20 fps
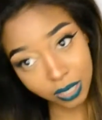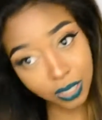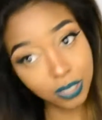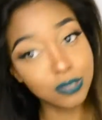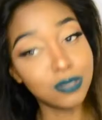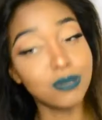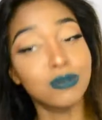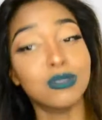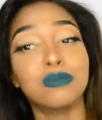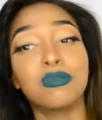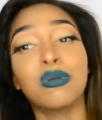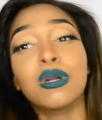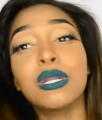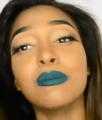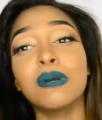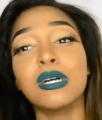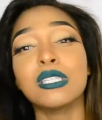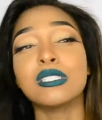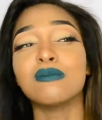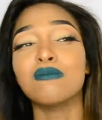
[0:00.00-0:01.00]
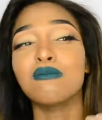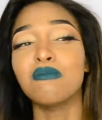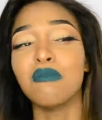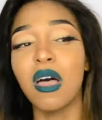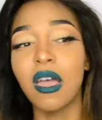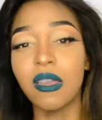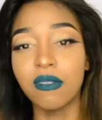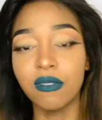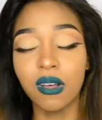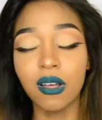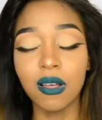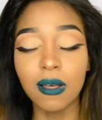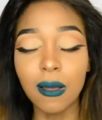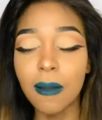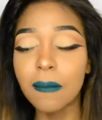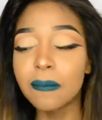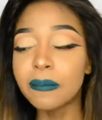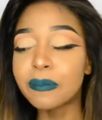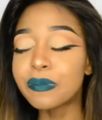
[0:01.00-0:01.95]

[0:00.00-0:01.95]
hair, so it's pretty much my fault.